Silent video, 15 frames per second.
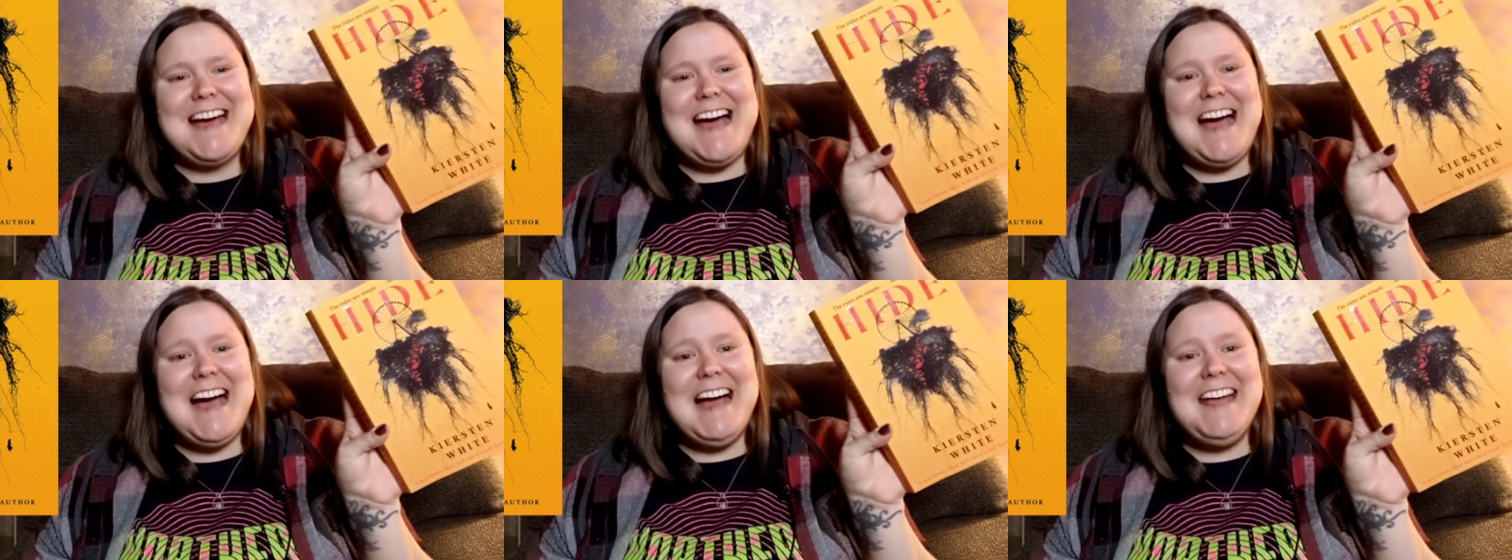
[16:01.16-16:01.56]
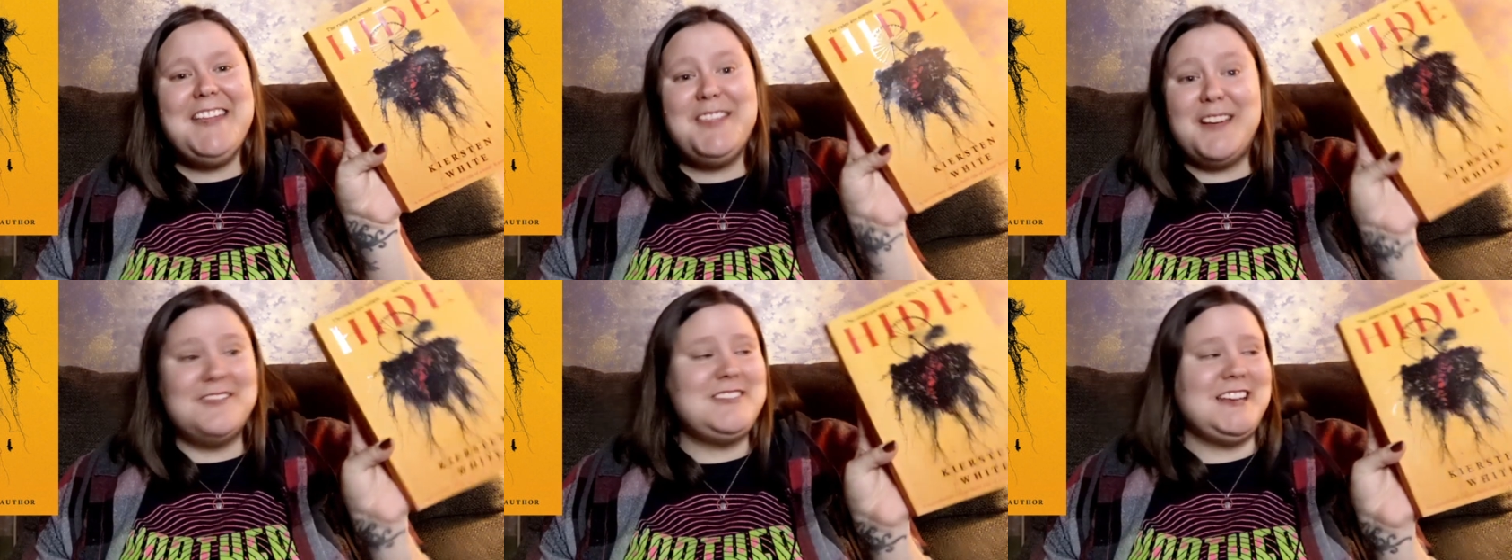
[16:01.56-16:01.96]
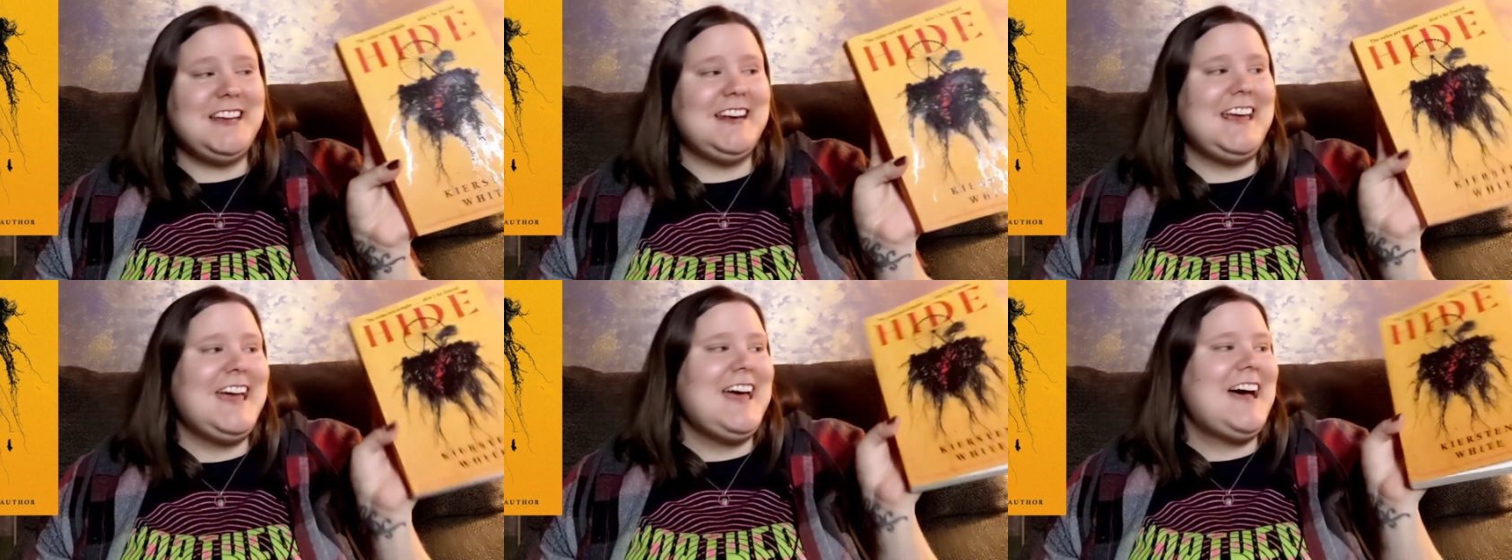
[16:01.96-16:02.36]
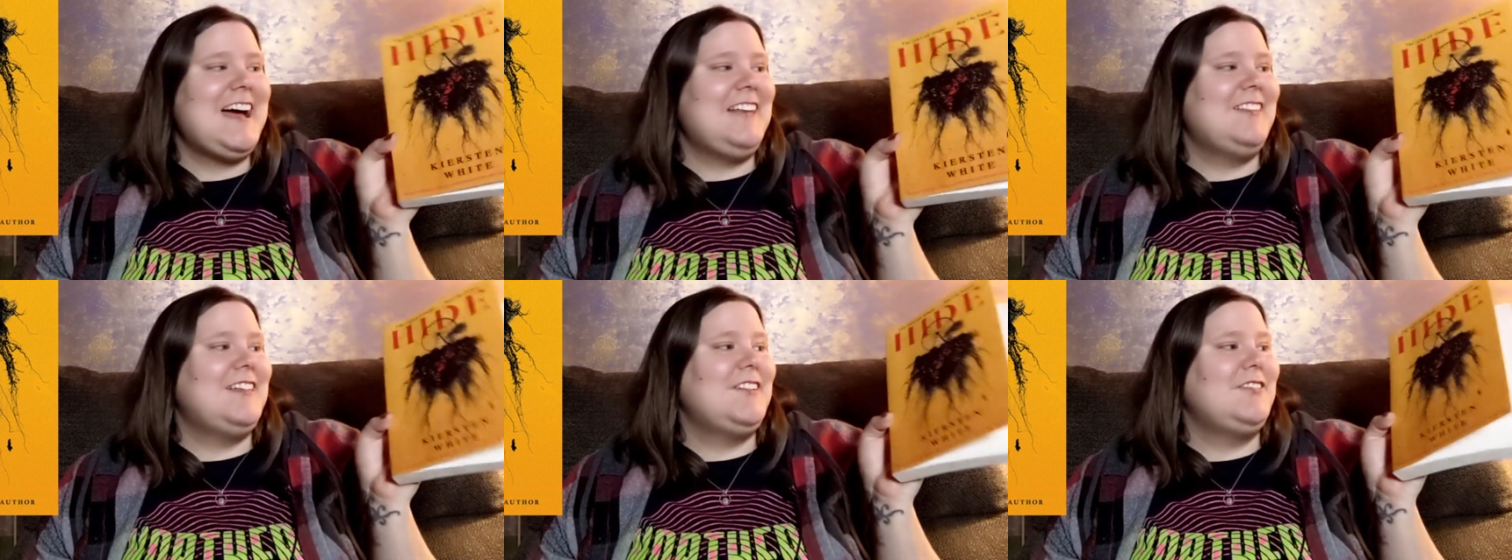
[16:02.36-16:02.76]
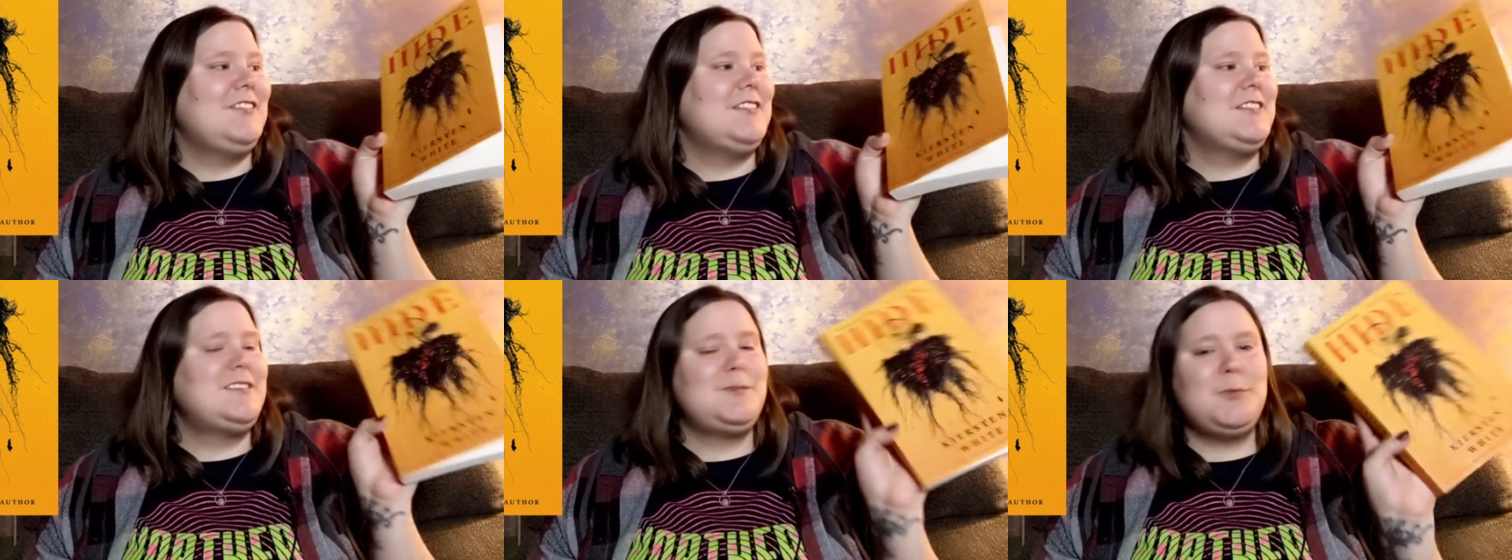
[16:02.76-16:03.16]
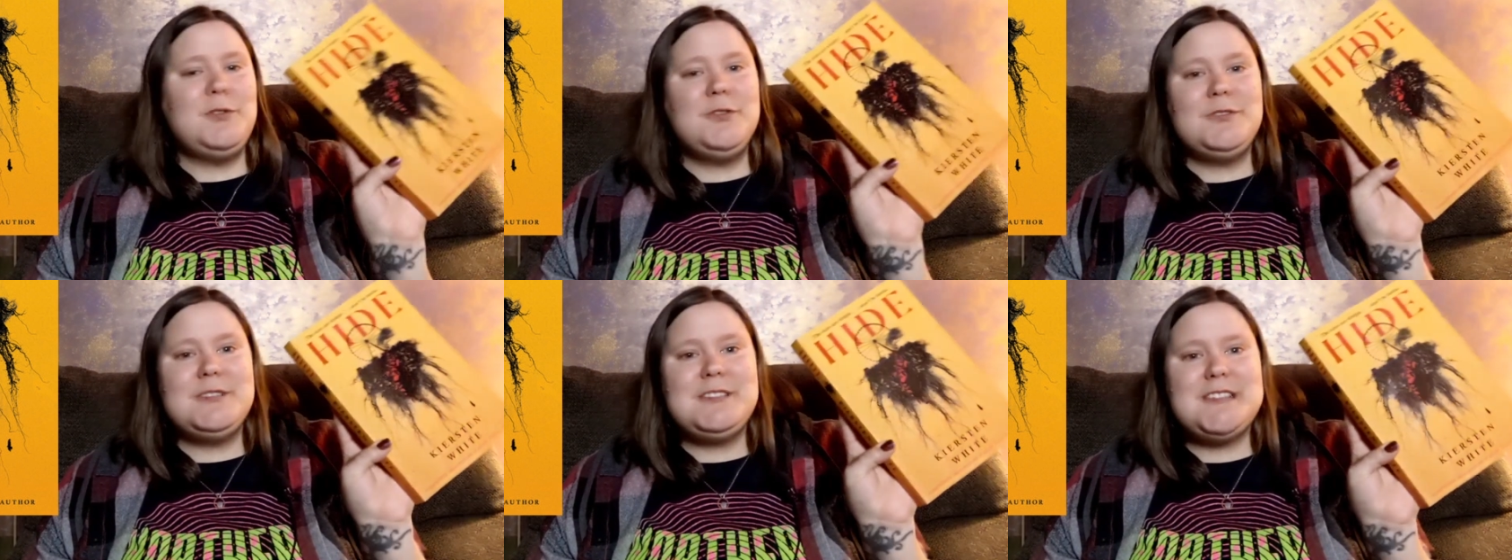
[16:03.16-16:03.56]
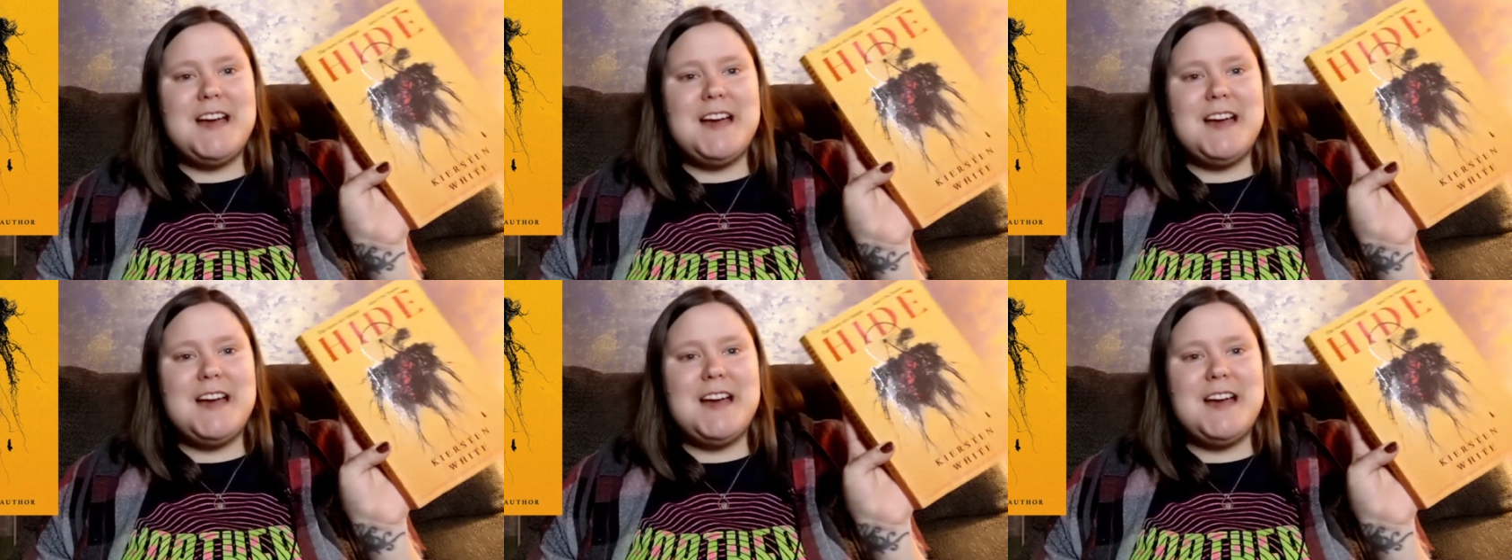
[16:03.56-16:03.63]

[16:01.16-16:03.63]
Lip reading: I loved it. I love the spooks.